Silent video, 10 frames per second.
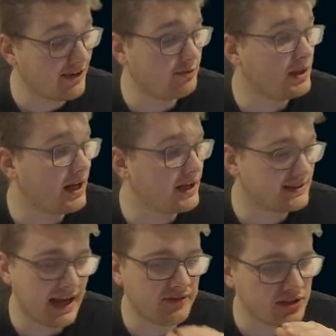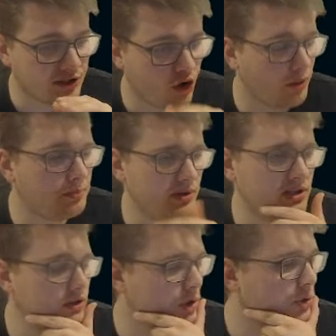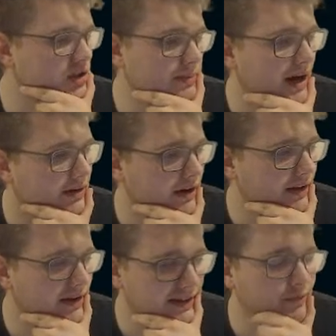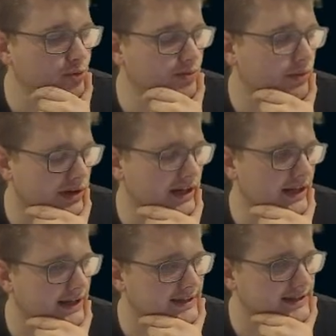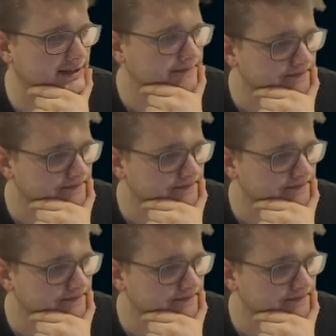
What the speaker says: that would be nice. Having the company logo in the background there, that would be really nice.